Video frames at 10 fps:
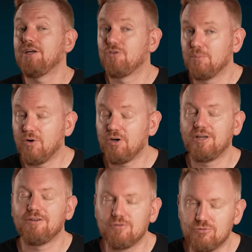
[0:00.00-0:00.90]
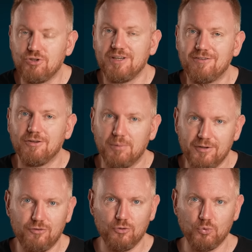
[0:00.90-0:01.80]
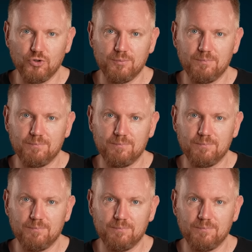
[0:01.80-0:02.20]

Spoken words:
it to market reasonably soon.